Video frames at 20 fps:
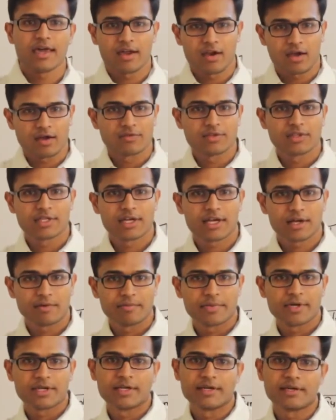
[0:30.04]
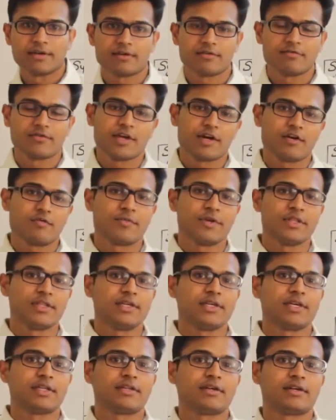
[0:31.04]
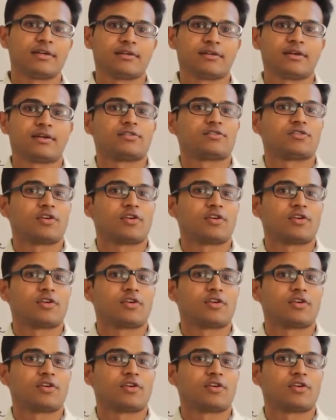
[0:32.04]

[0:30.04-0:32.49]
Along with the compiler, we have many other